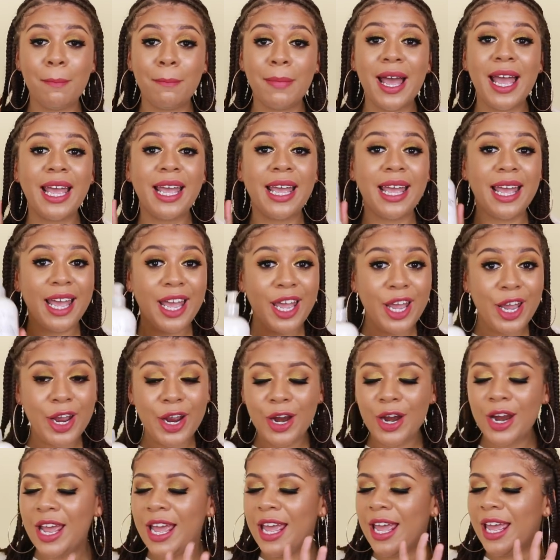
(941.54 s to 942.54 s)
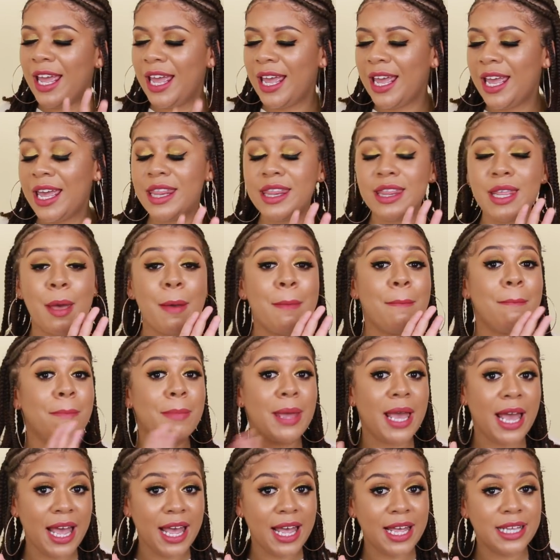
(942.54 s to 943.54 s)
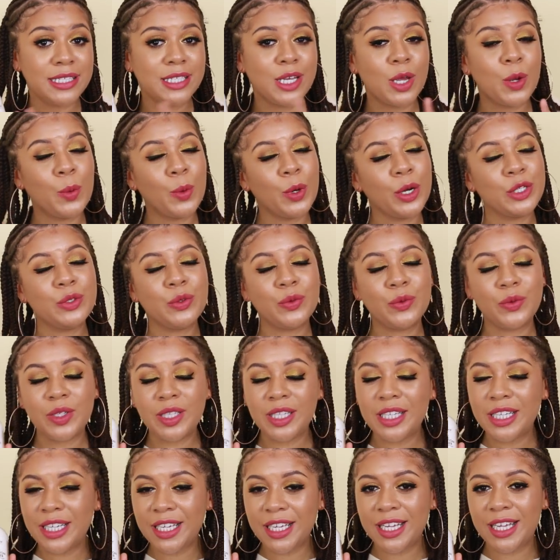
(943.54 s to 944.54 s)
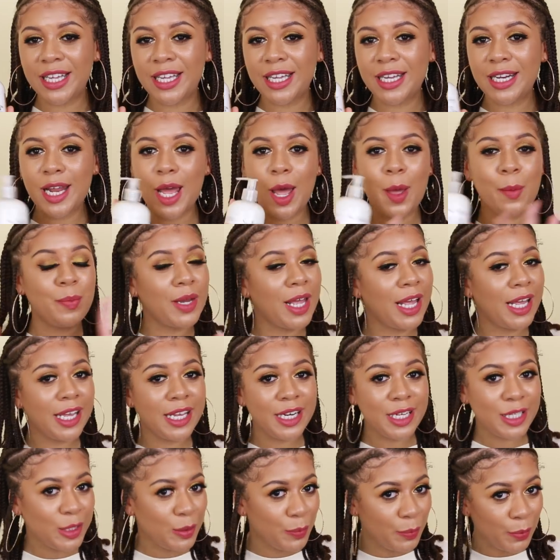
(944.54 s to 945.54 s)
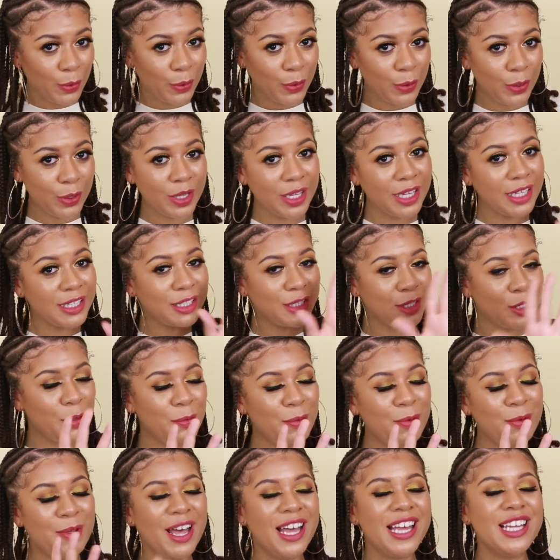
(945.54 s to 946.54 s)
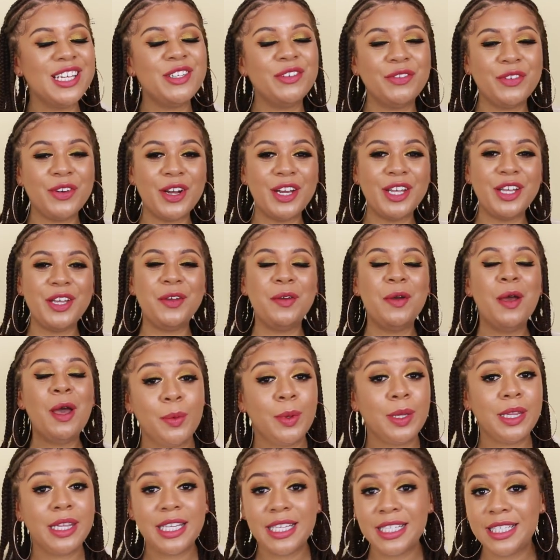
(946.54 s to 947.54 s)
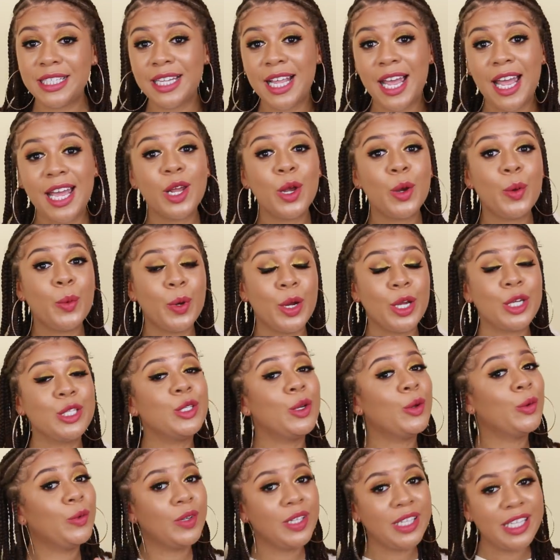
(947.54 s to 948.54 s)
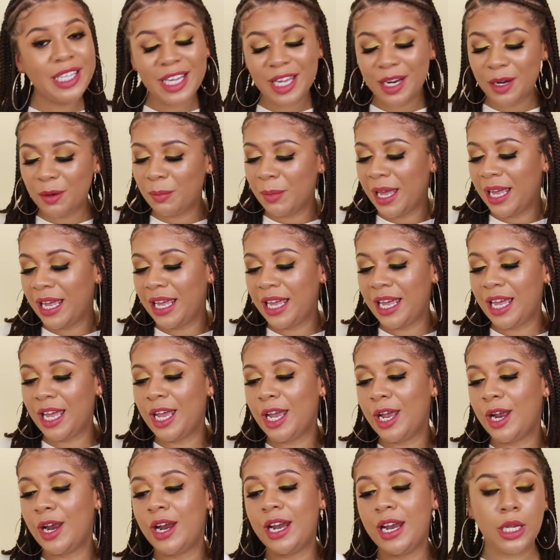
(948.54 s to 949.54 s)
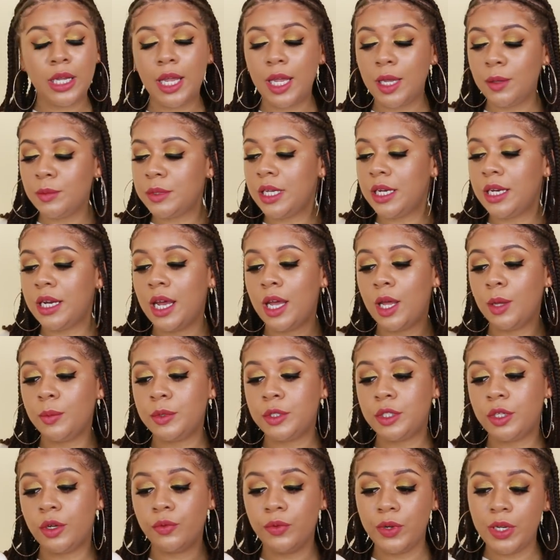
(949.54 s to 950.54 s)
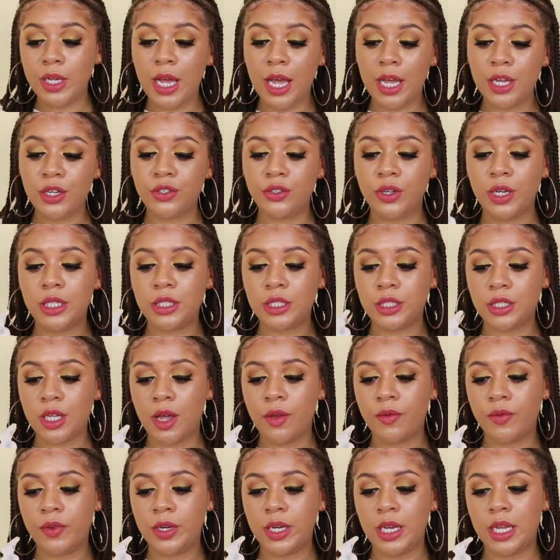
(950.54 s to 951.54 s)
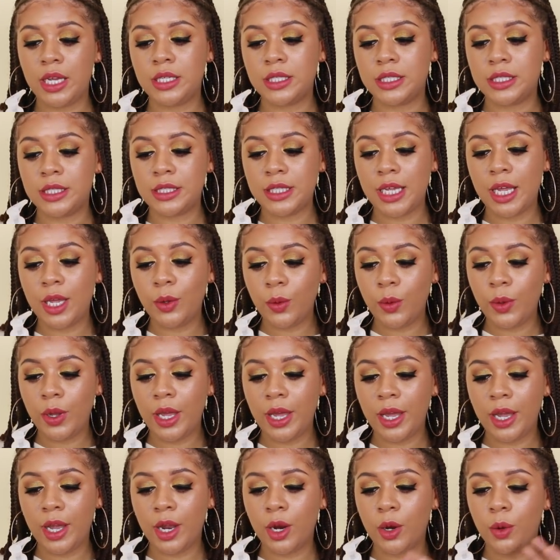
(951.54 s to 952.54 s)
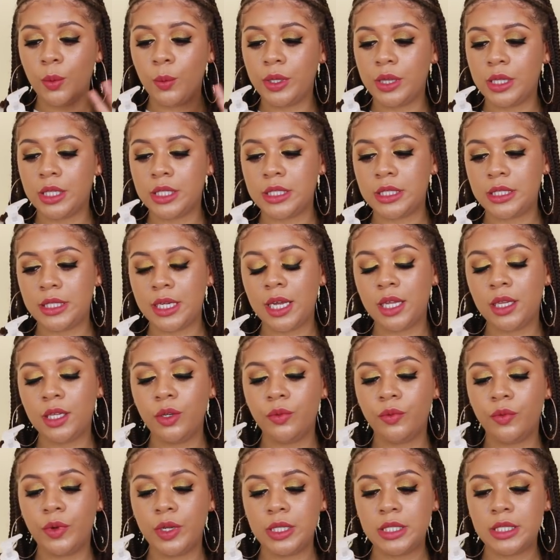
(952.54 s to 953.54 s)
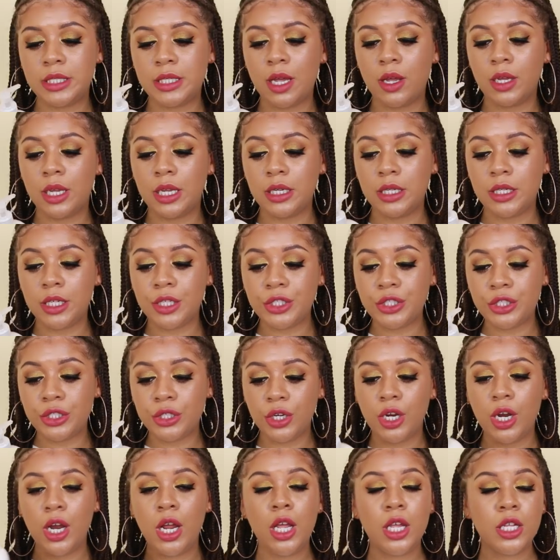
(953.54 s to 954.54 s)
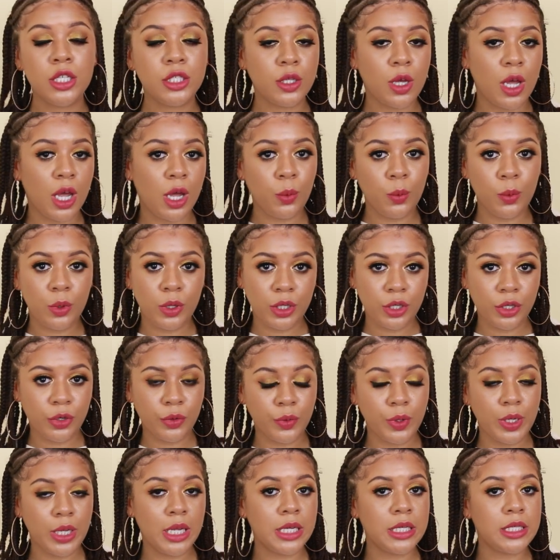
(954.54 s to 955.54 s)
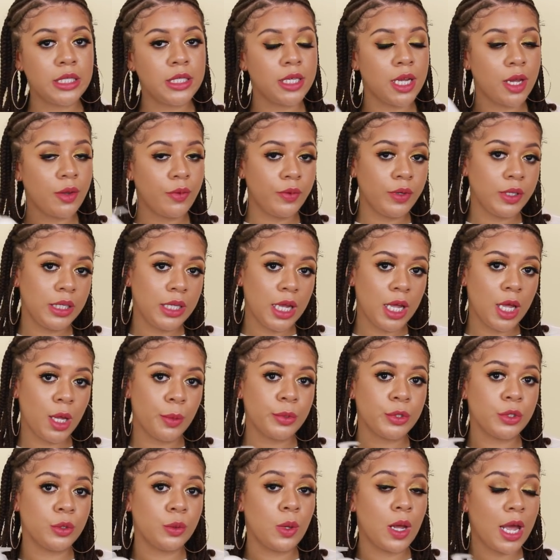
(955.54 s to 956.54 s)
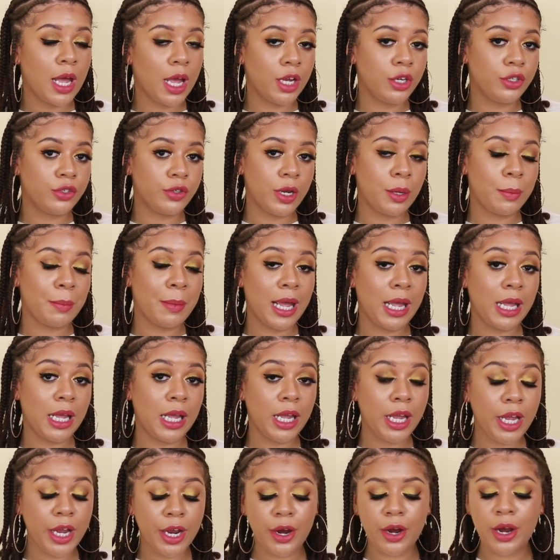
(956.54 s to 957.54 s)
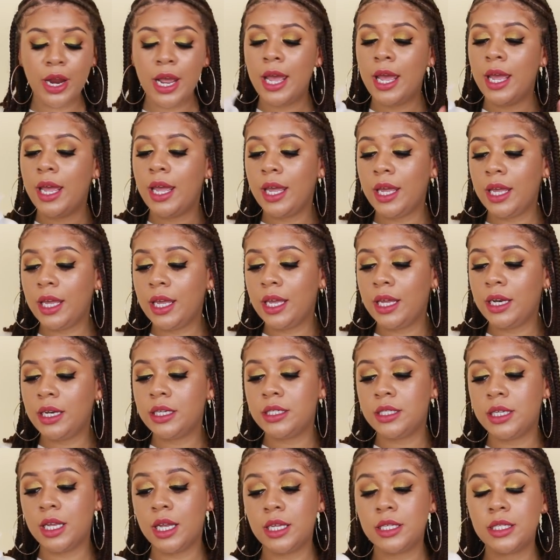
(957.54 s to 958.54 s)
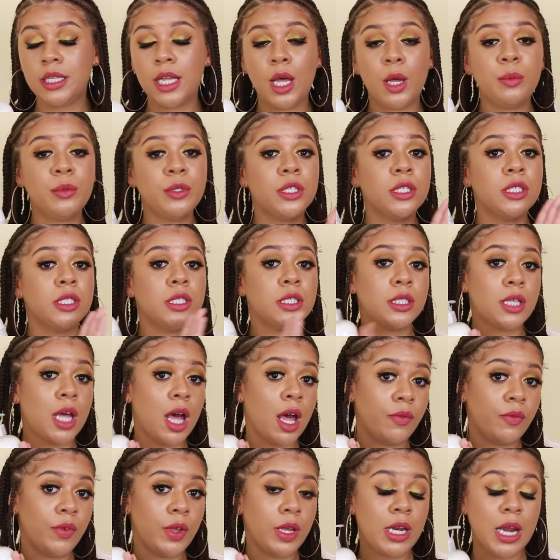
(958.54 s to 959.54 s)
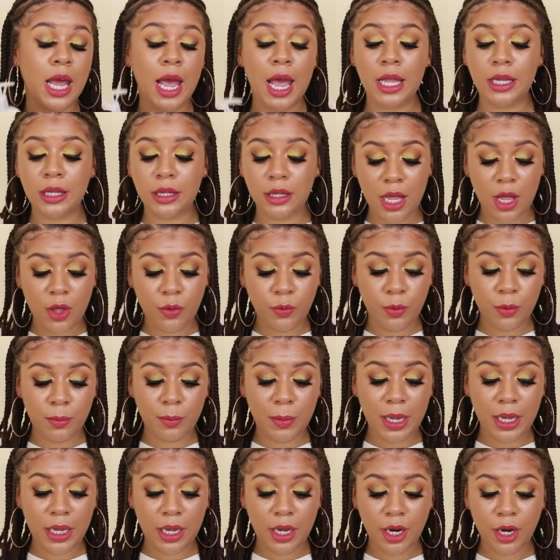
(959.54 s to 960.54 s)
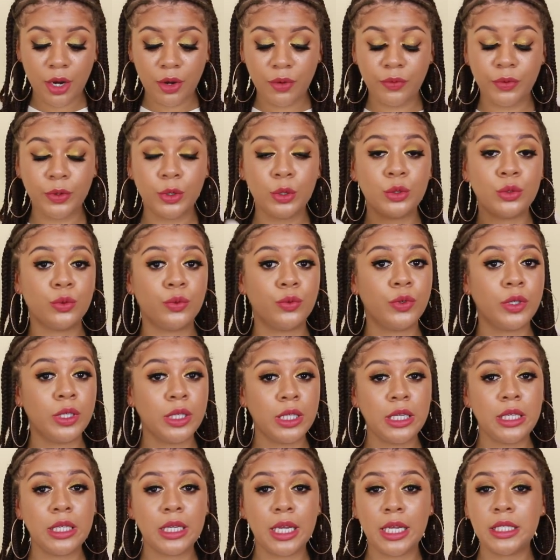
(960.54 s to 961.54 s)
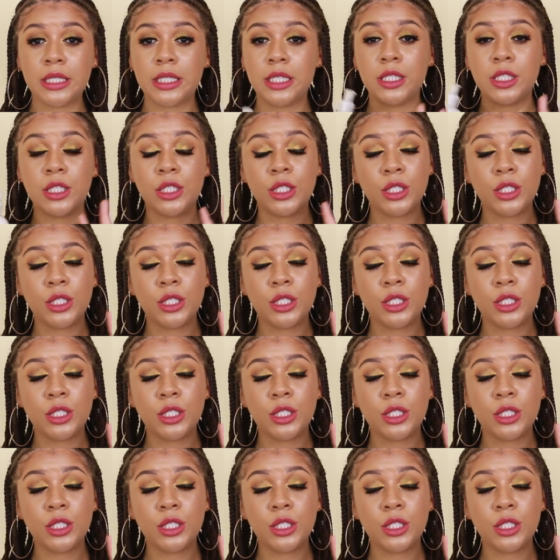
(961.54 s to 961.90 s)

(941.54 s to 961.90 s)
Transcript: in my hair, and the mask, it works really good. I'm not gonna spoil too much for you, but this line, it works really good in my hair. It claims that it helps to rehydrate, soften, and detangle hair with this daily rinse out conditioner. So I will agree, it definitely helps to hydrate my hair, and it does help to soften. I love when my hair feels really nice and